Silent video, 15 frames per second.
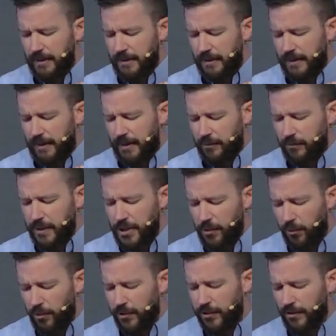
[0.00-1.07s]
uh,
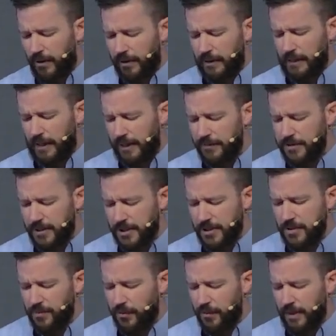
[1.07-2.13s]
reorder our loves this
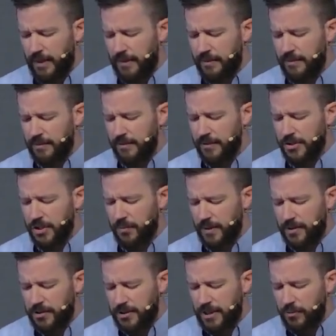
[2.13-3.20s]
morning so
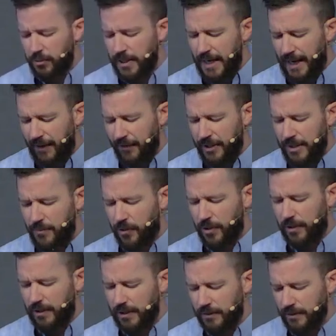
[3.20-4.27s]
we'd see reality more
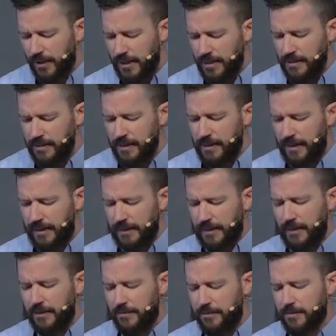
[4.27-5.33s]
clearly and
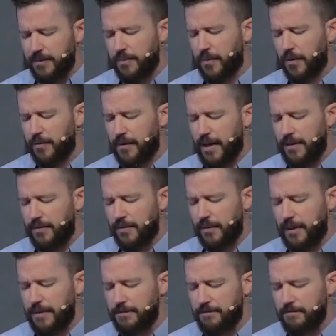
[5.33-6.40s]
live more
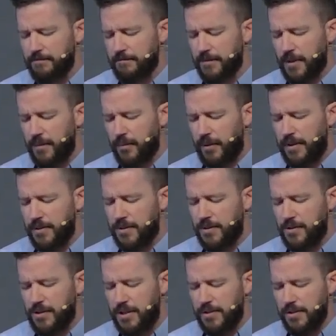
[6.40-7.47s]
faithfully. Pray this in
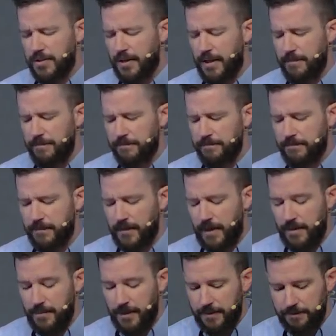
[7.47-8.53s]
Jesus' name.
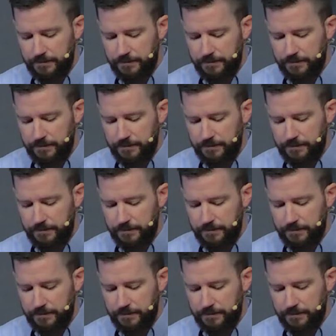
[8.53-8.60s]
Amen.